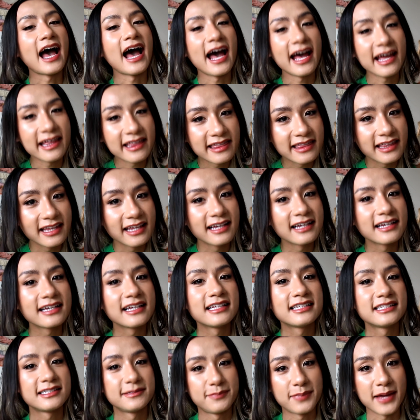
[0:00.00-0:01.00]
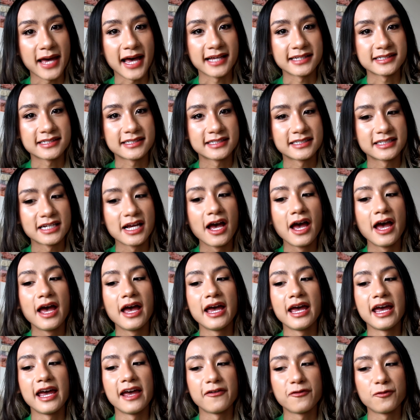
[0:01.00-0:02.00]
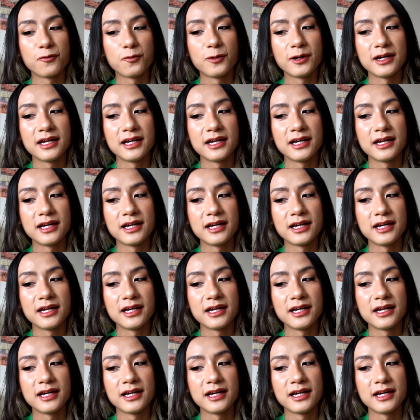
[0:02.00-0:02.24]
I think it's best if